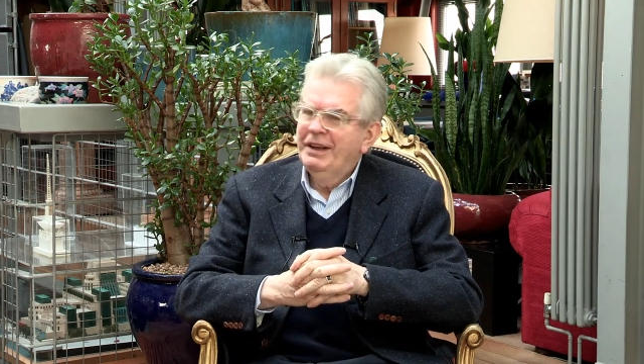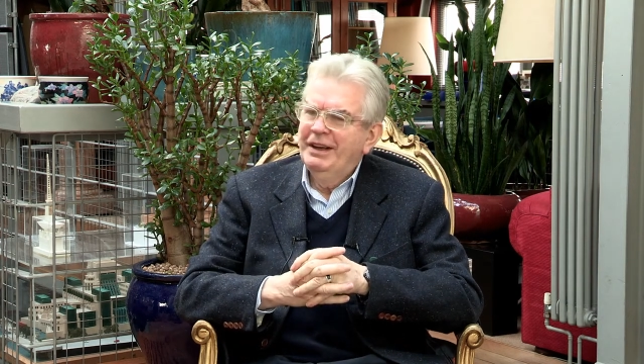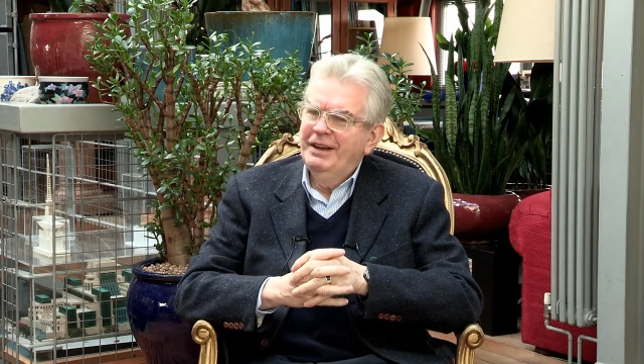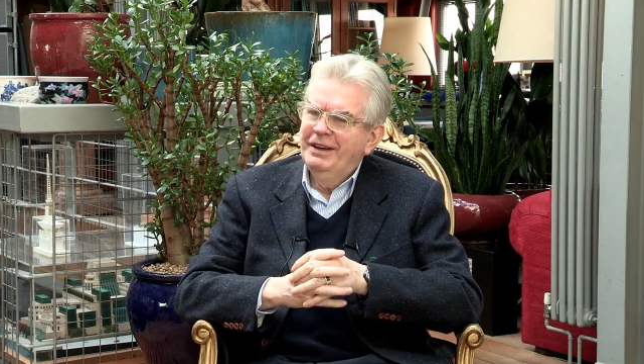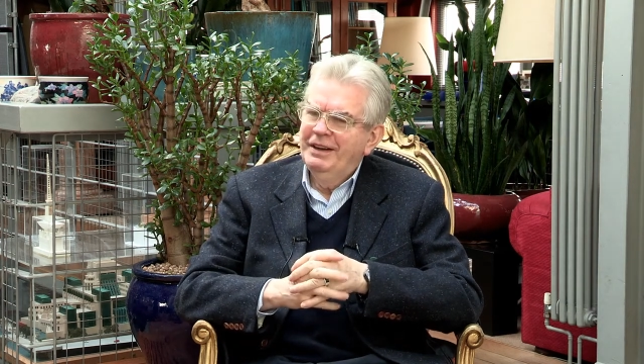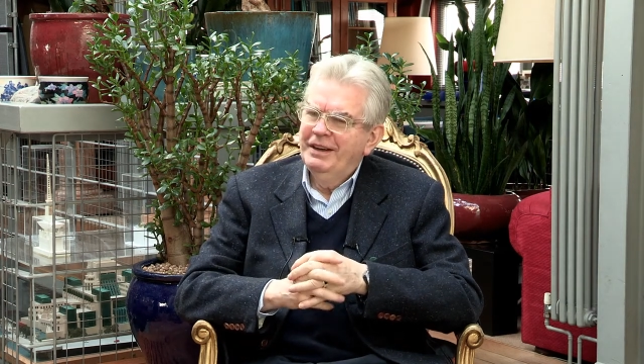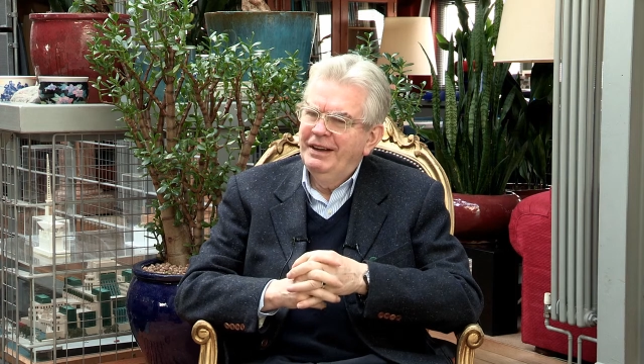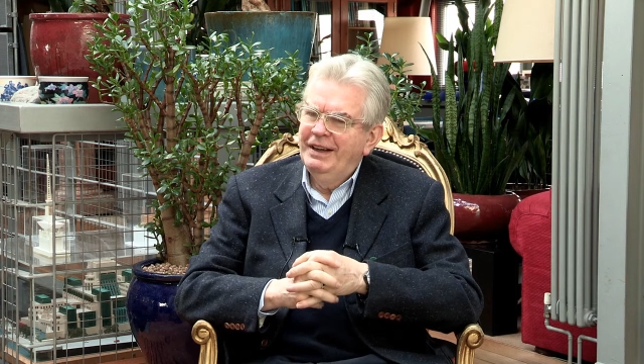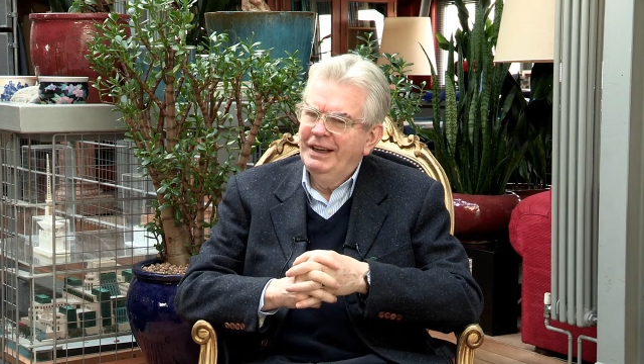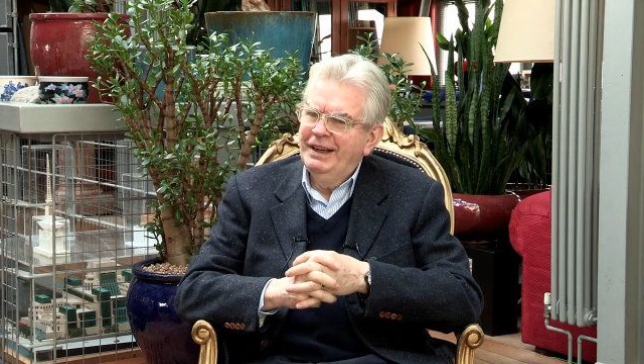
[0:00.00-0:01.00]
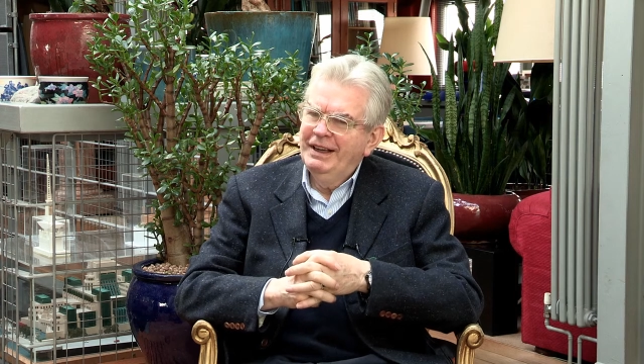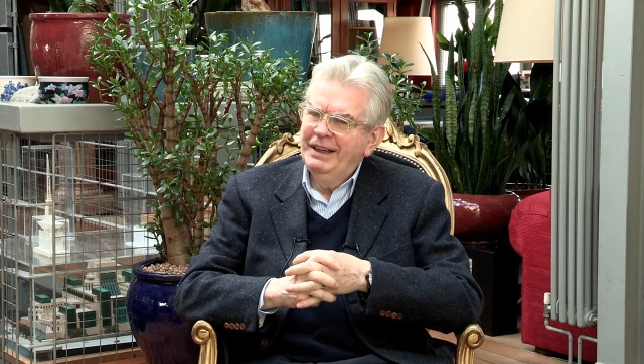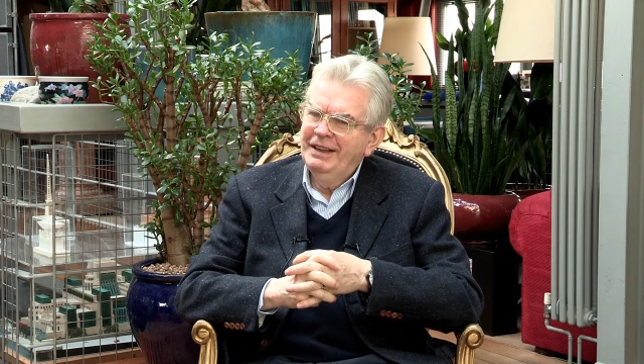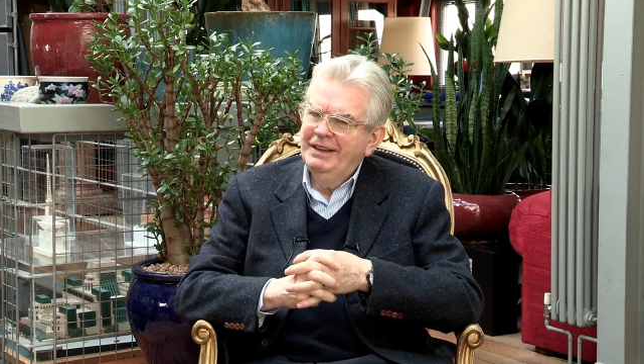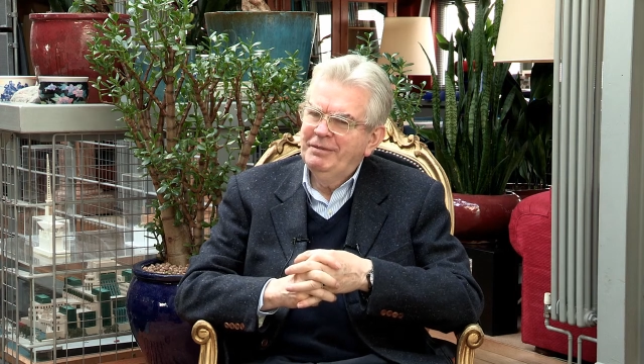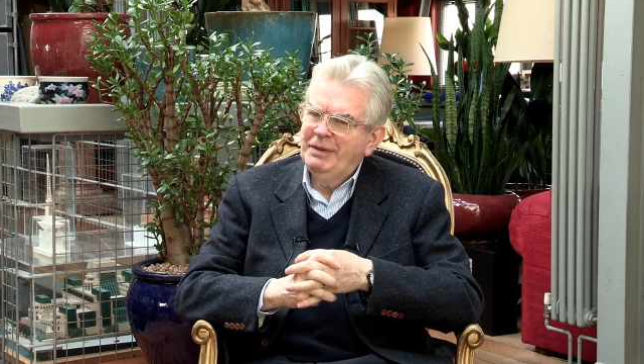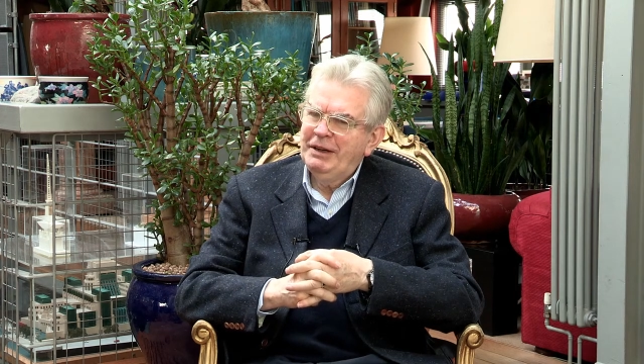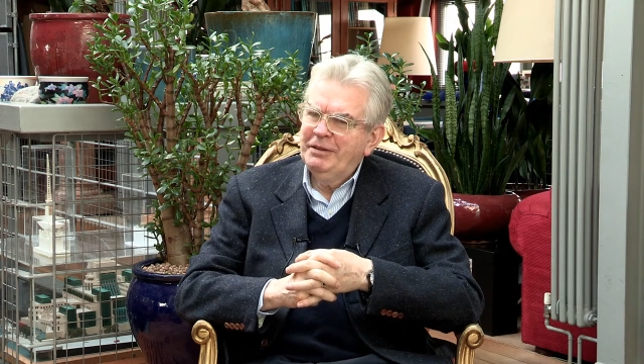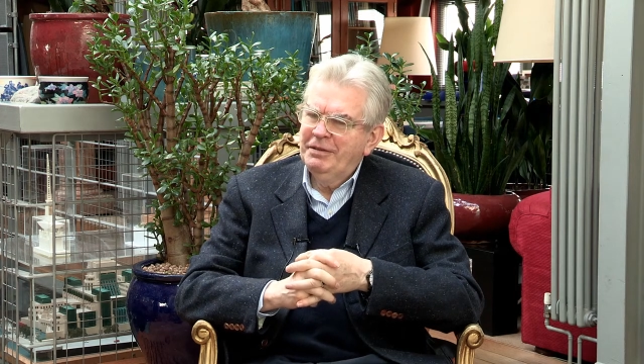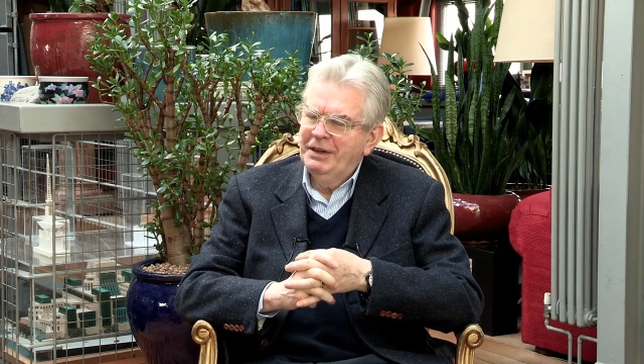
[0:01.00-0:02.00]
And I
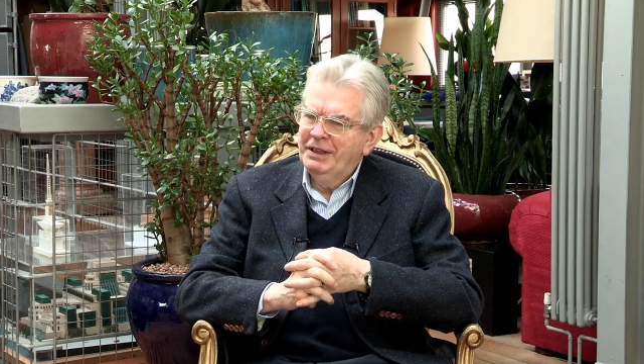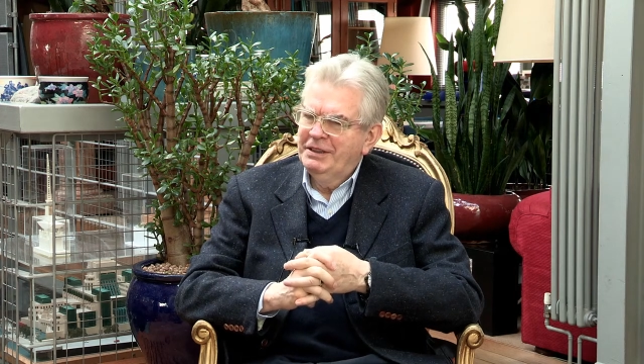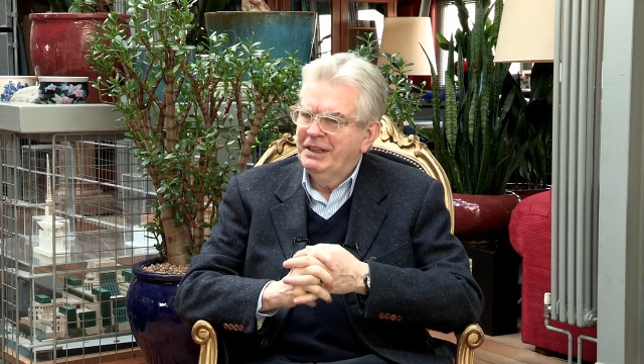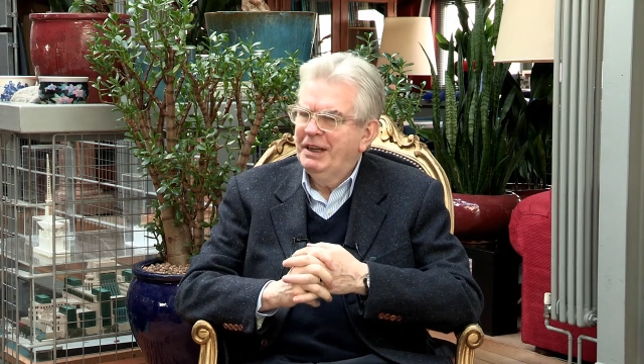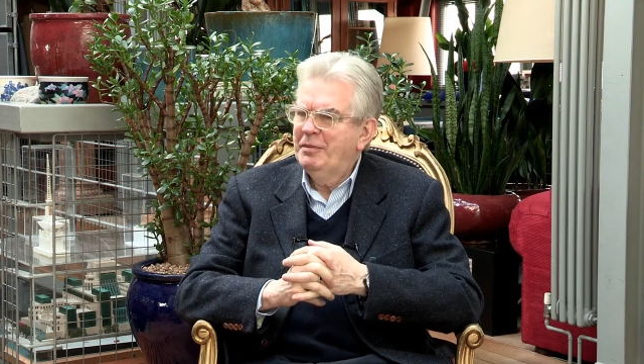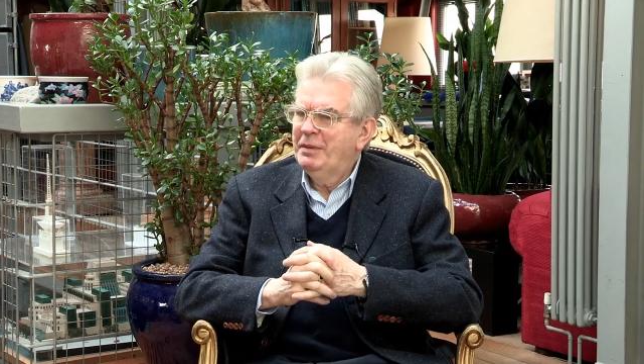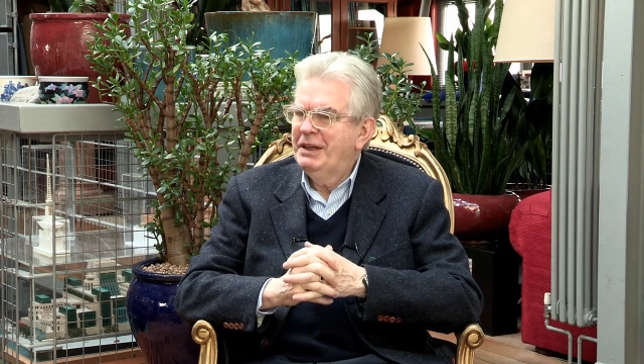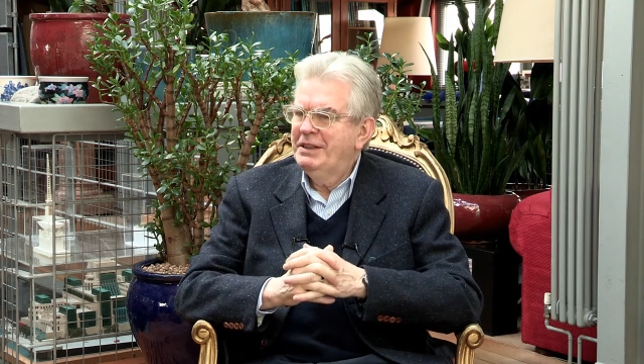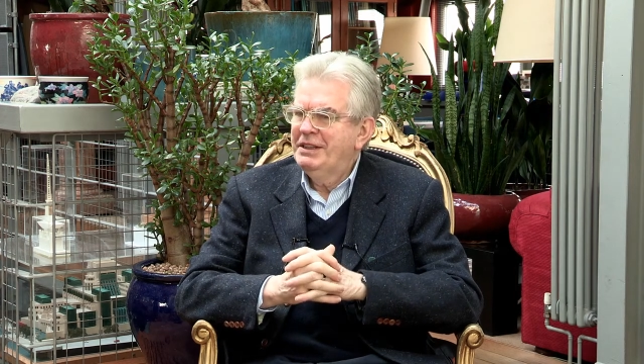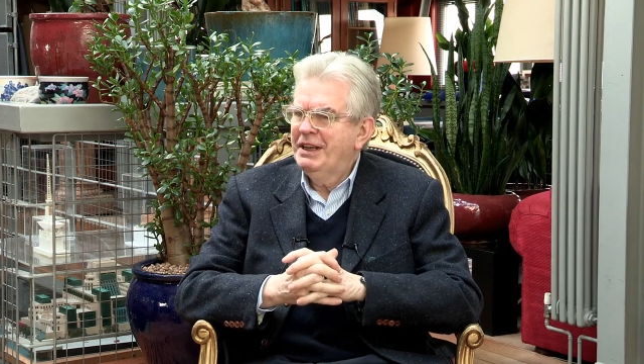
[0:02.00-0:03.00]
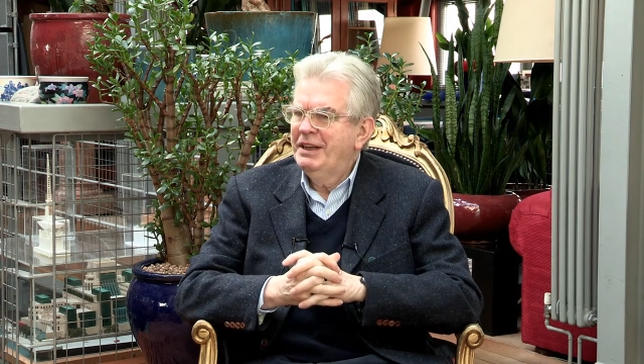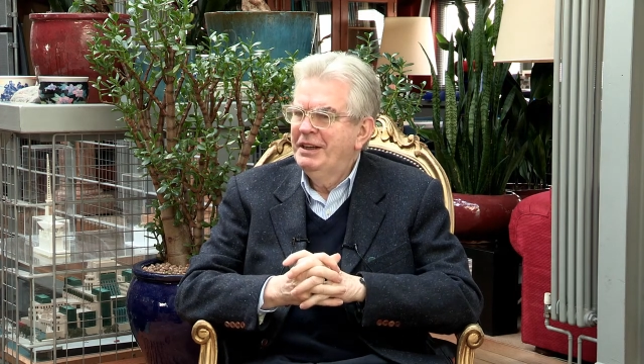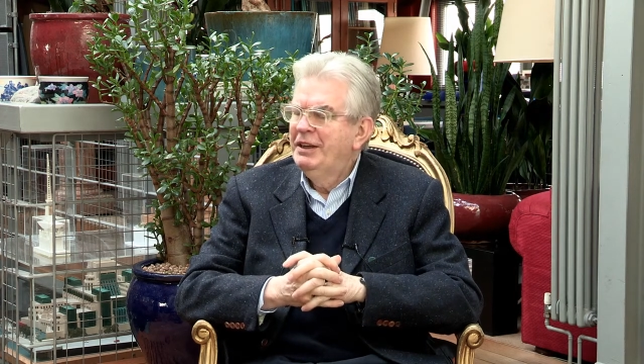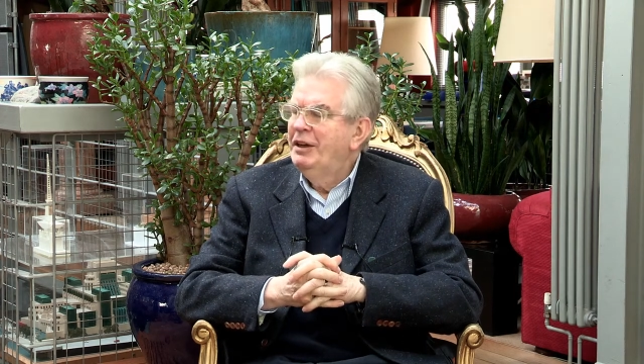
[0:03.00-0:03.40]
paraphrase that by saying,